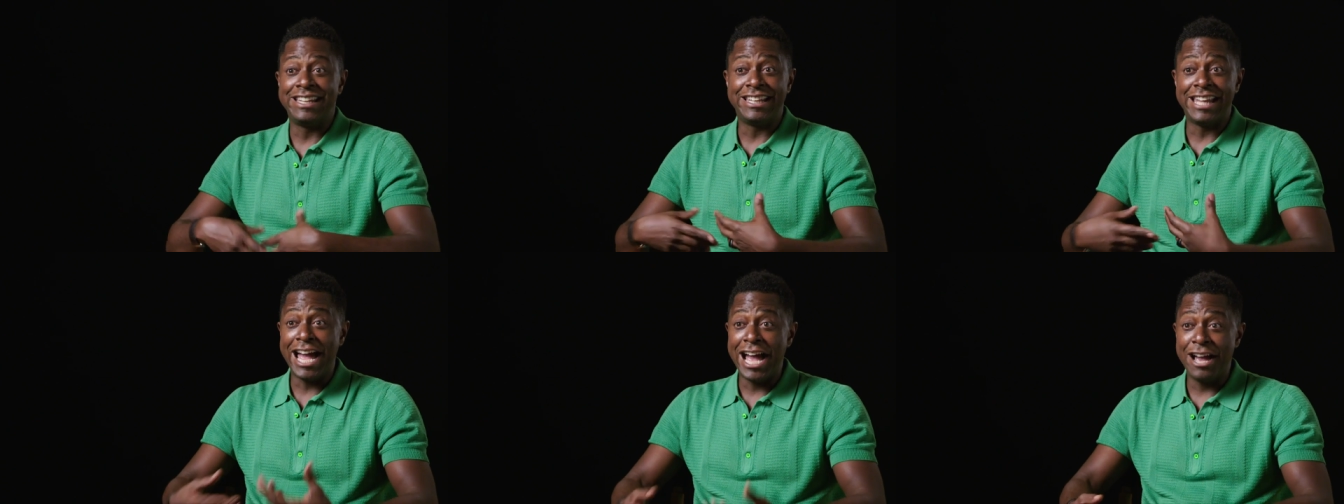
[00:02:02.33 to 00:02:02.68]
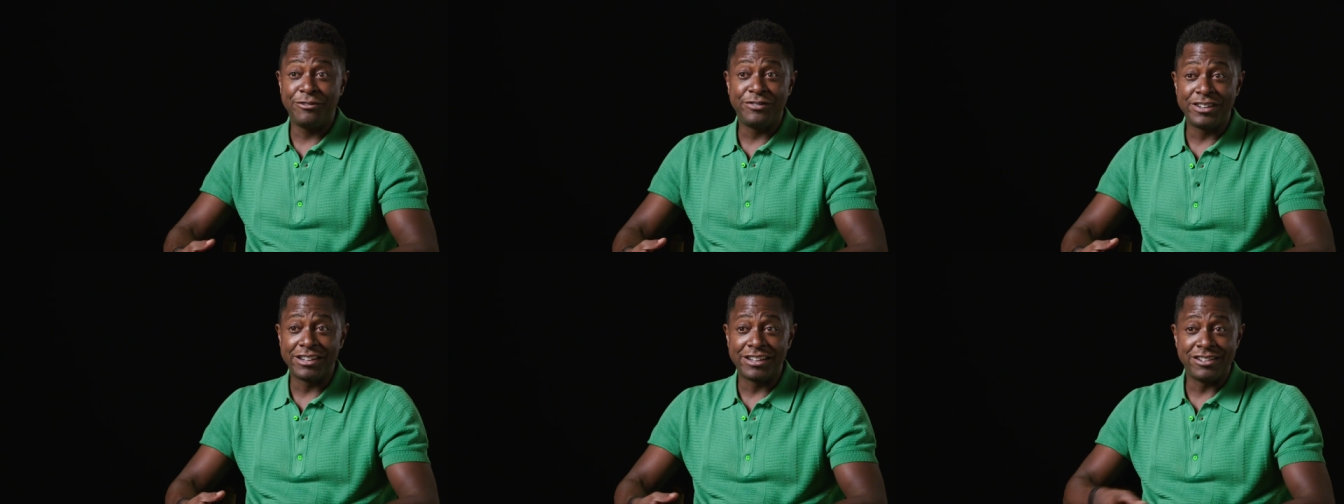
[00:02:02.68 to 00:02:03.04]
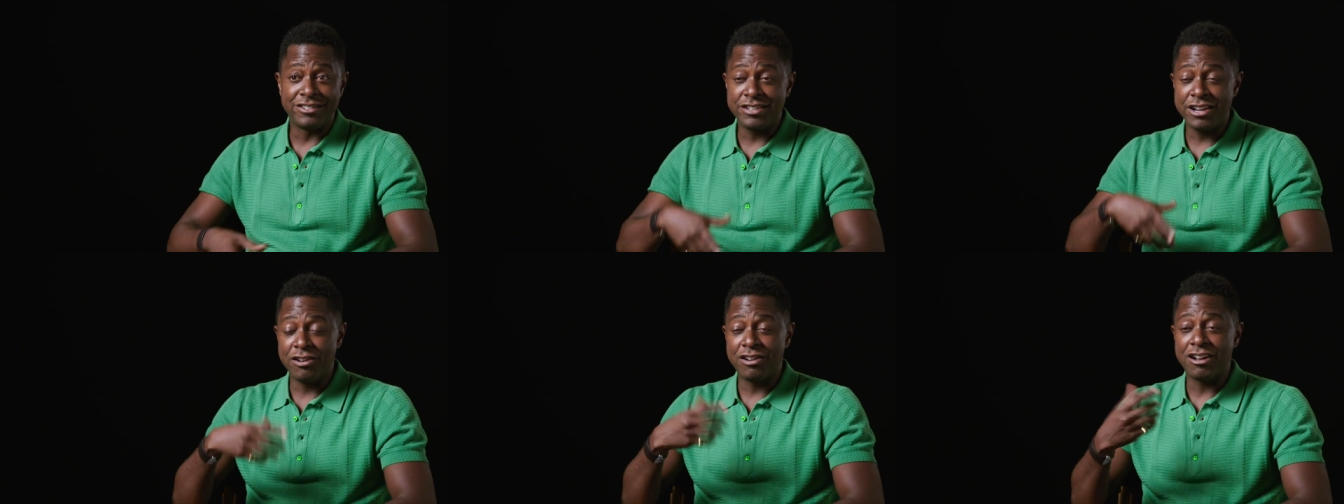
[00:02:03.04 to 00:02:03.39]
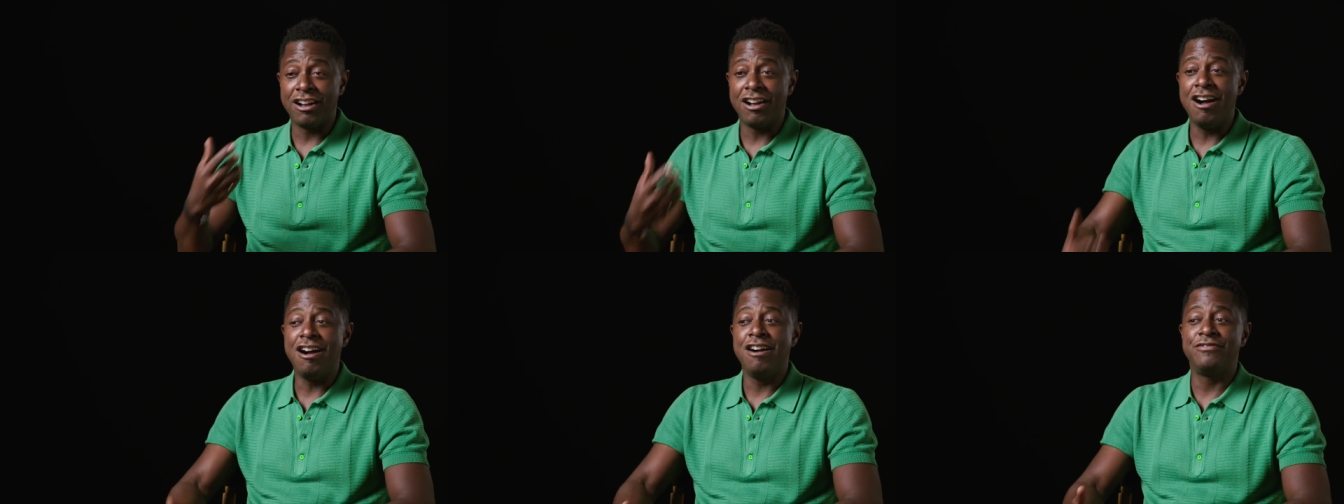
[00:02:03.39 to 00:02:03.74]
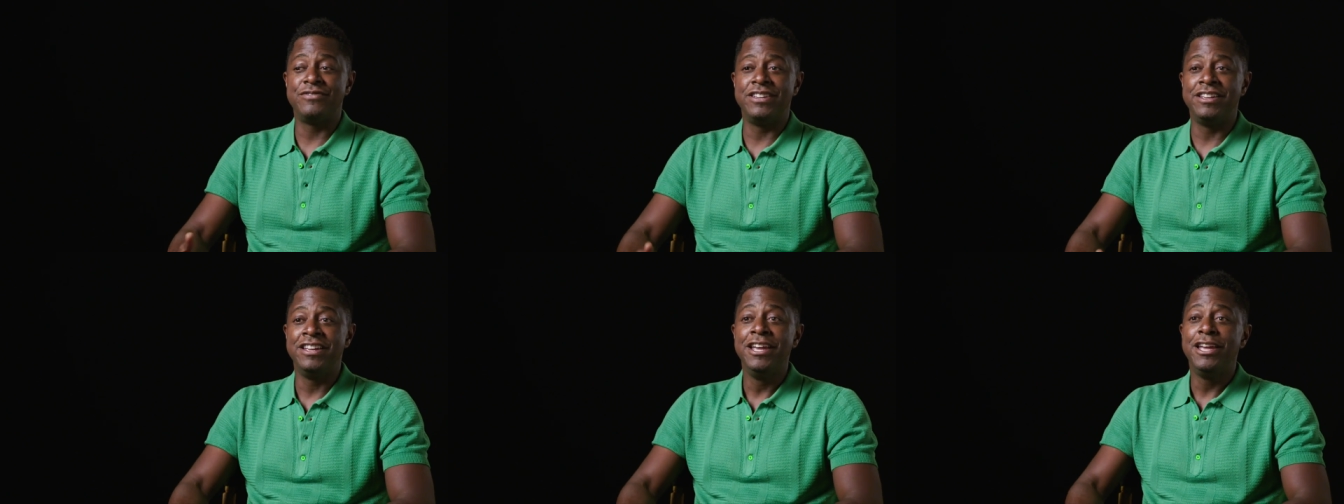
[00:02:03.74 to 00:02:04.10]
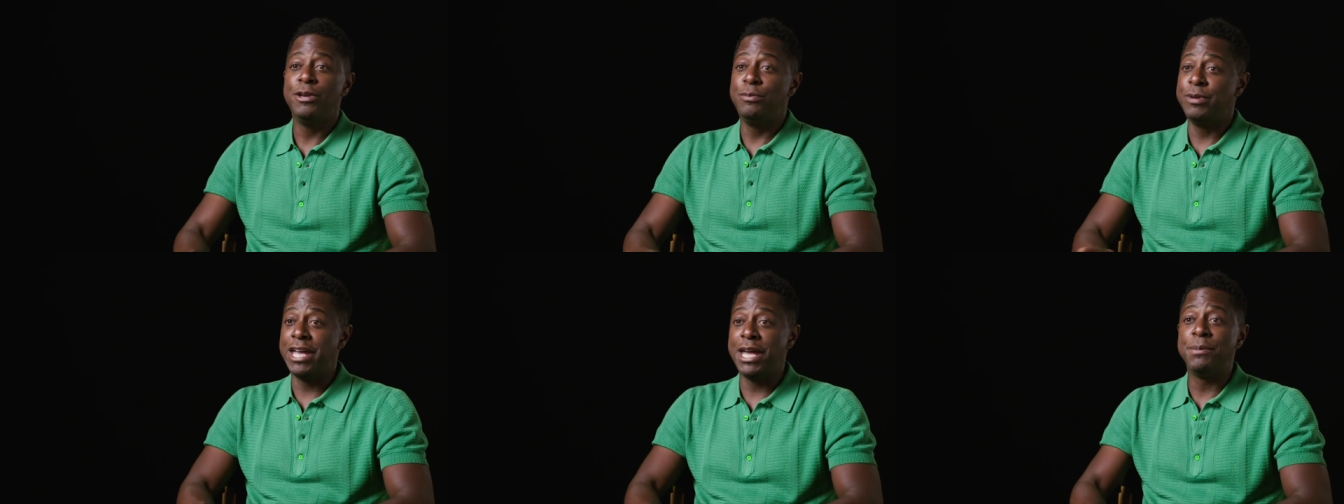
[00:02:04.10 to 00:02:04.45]
and laughing and sharing a coffee,
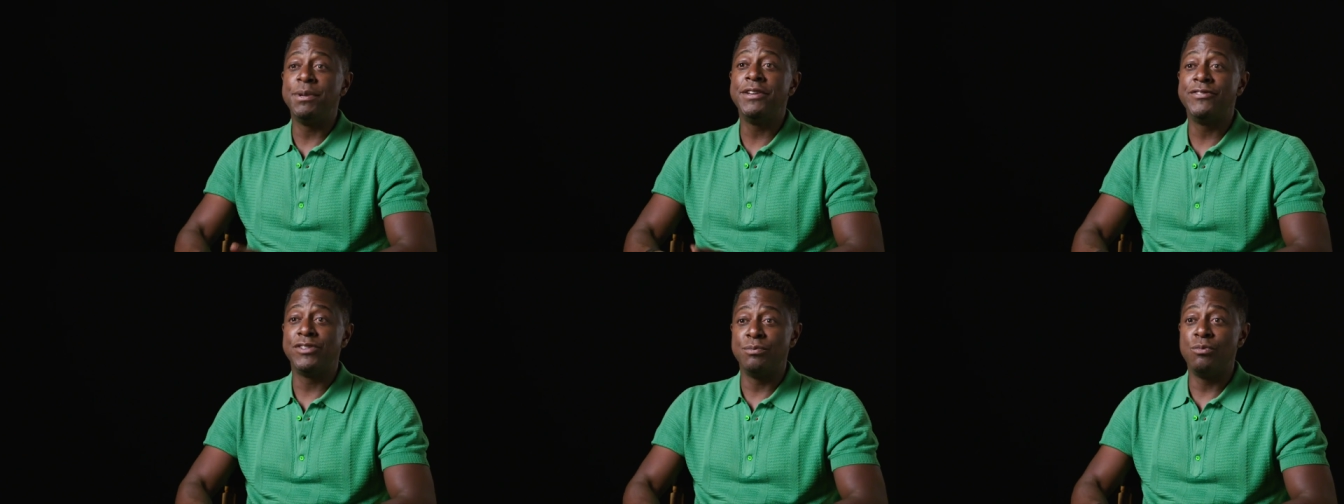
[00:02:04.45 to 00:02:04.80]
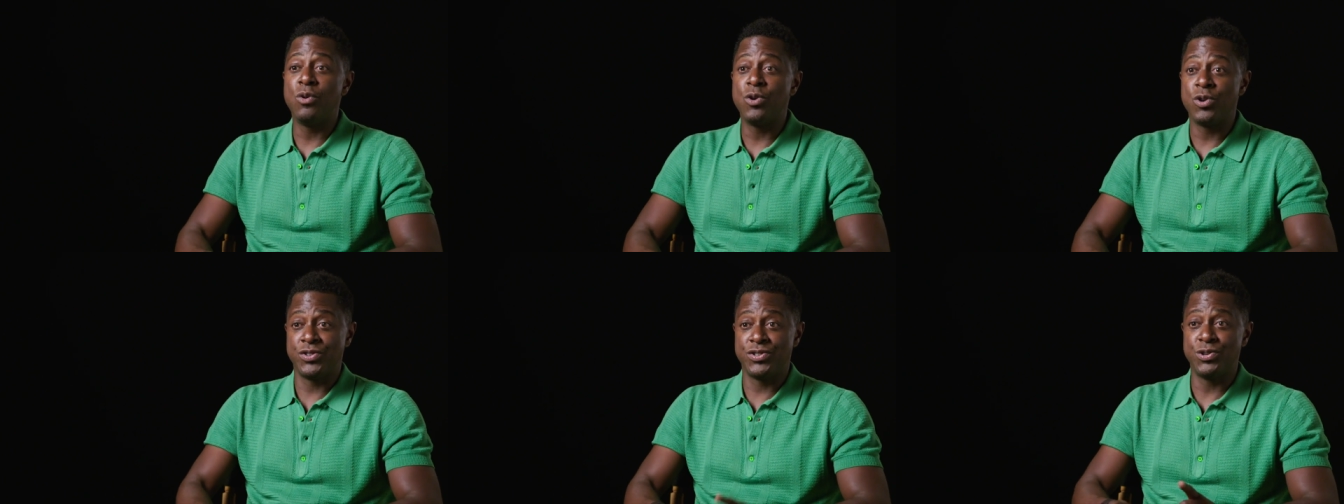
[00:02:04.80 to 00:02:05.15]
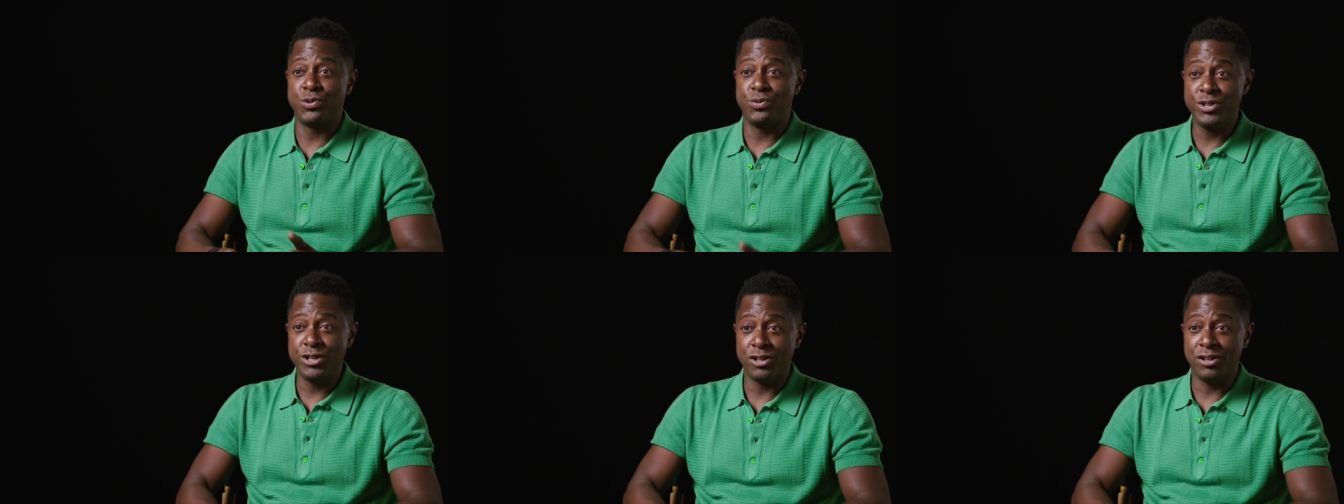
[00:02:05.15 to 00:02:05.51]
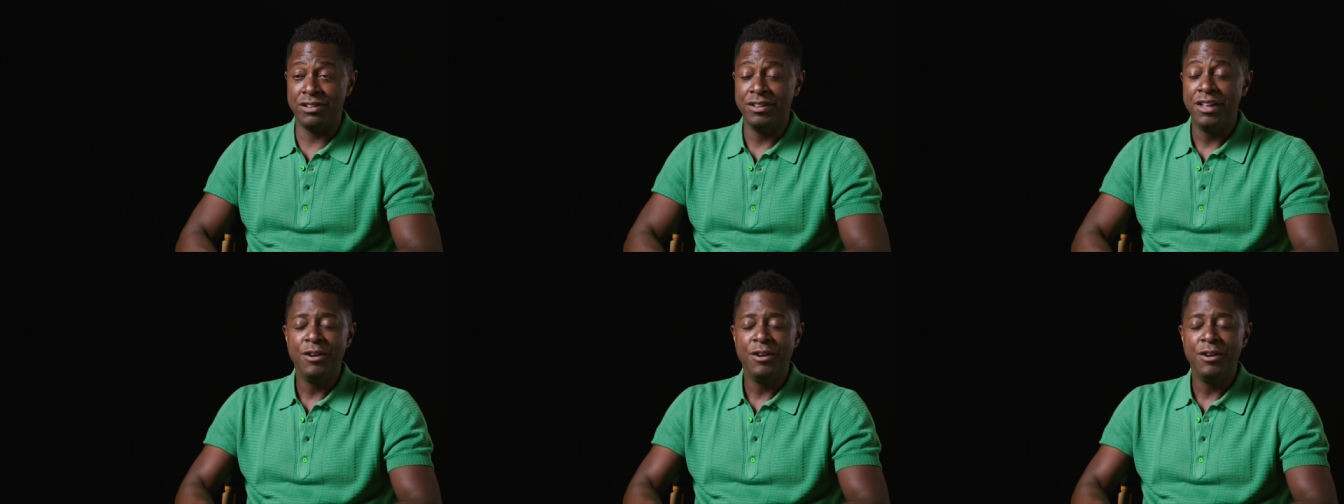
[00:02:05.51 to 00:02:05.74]
it became even more surreal.